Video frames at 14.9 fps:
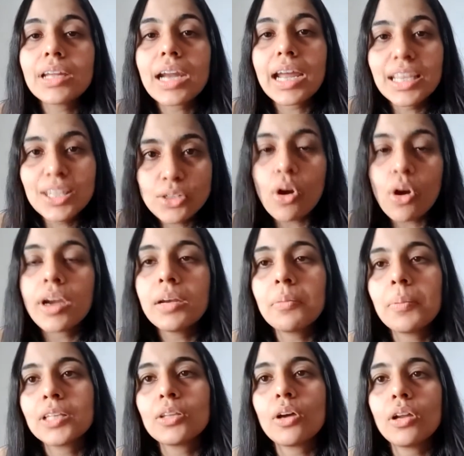I joined
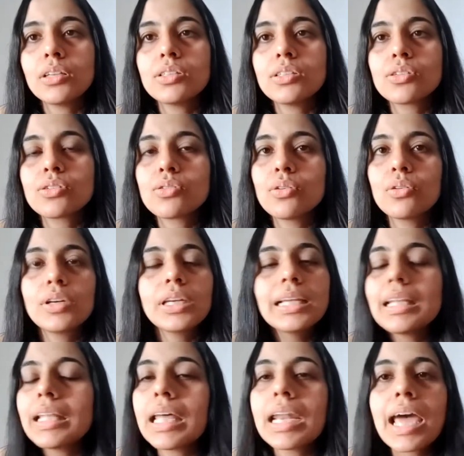pathology. So till
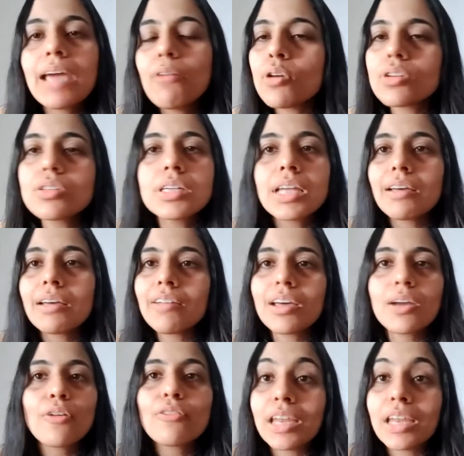then, I wasn't aware
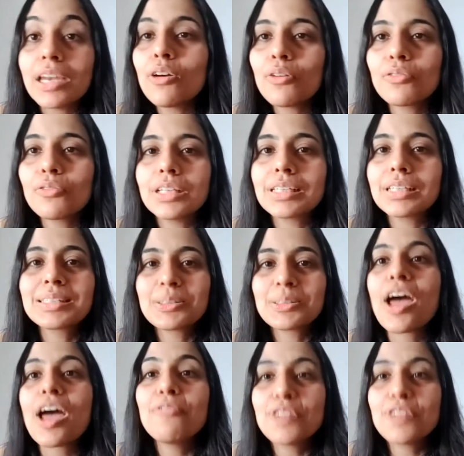of any of this. So
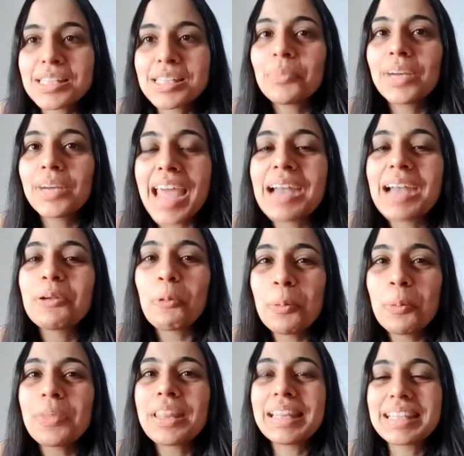I wish somebody had told
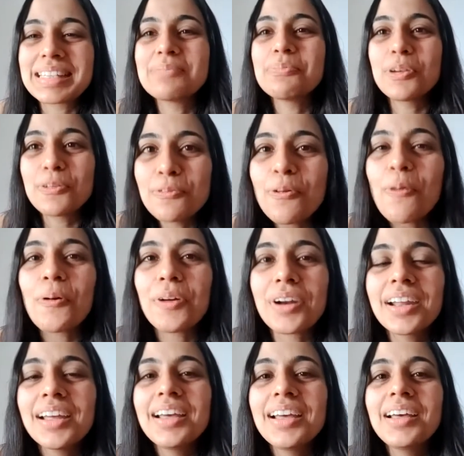me this before,
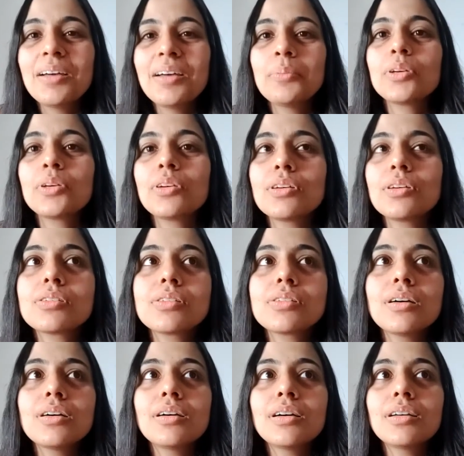because
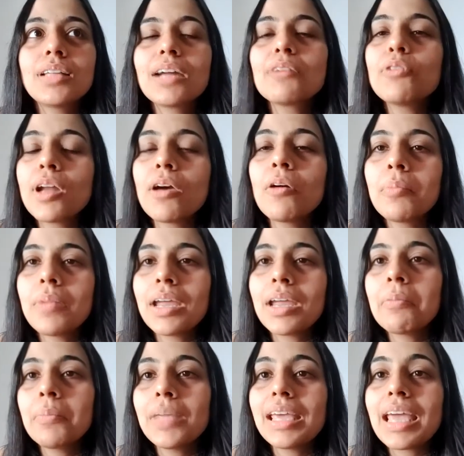that would have made
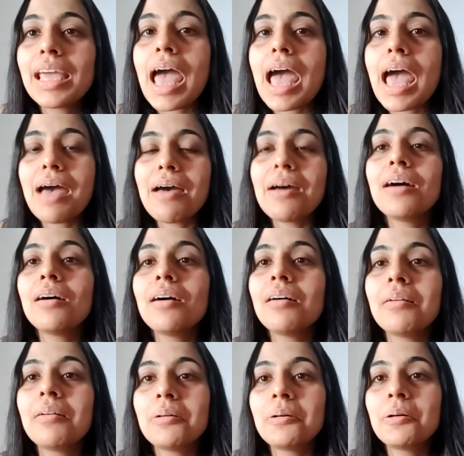me
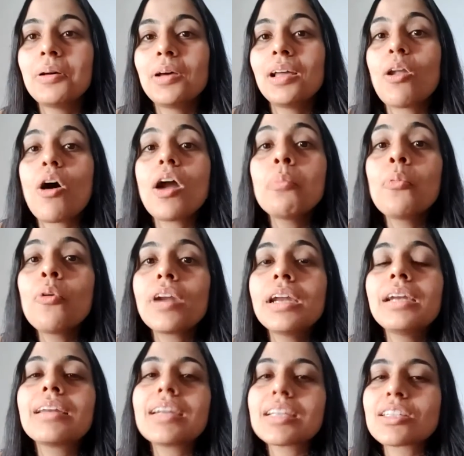a lot more
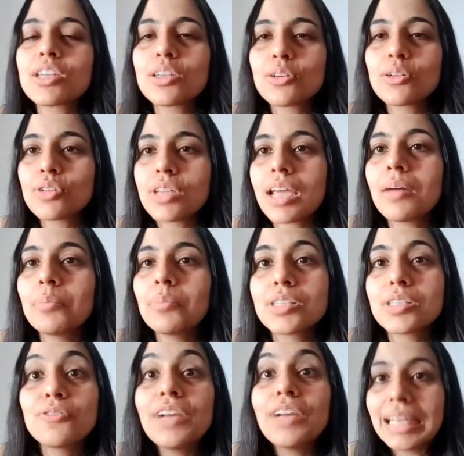interested to take up
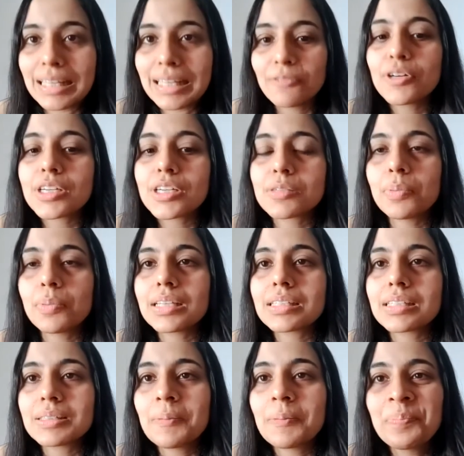this field in the first place.